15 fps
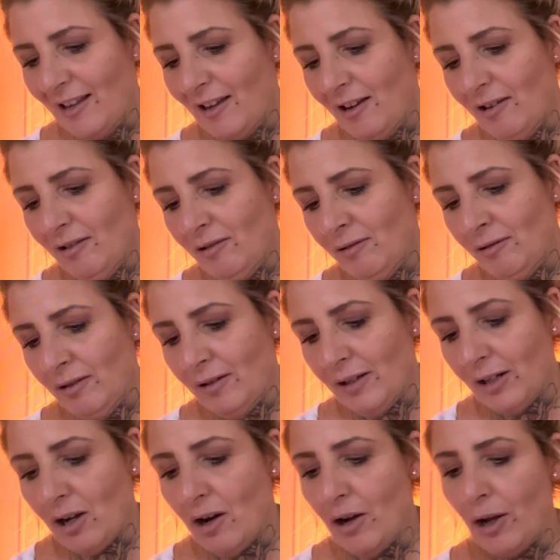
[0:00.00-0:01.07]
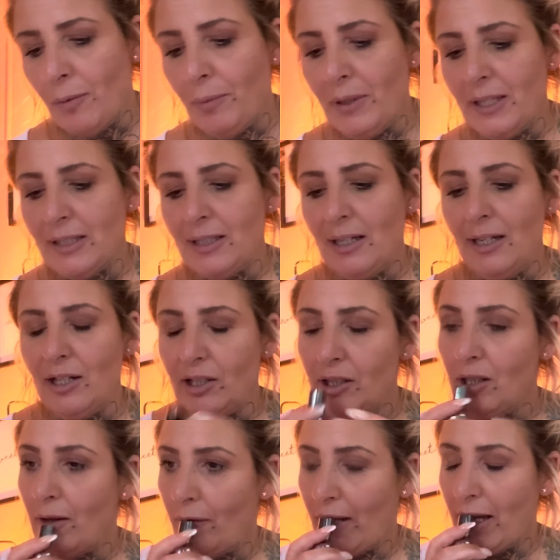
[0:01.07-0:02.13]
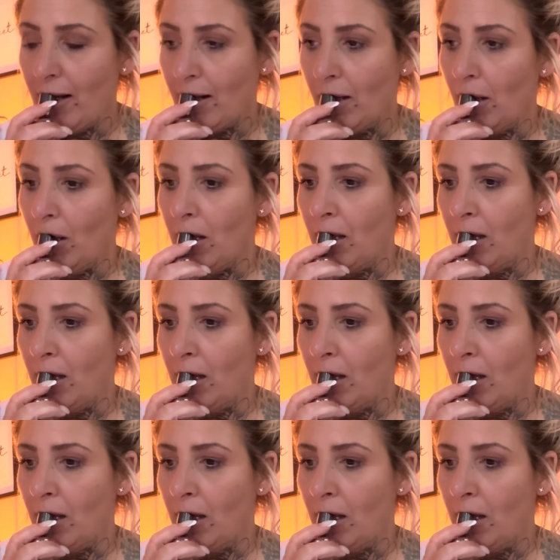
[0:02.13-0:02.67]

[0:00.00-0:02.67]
Oh, I can't open it till it sniff it. Hang on.